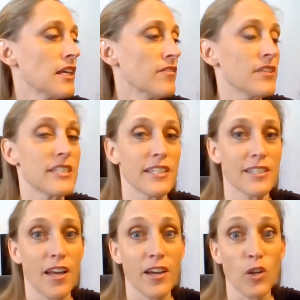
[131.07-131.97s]
If it's a
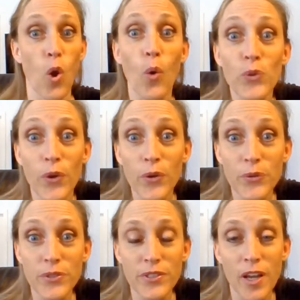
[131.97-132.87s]
dotted whole
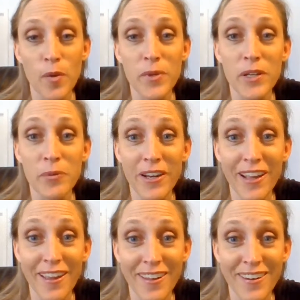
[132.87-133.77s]
note, how many would
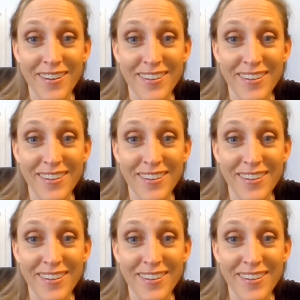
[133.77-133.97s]
it get?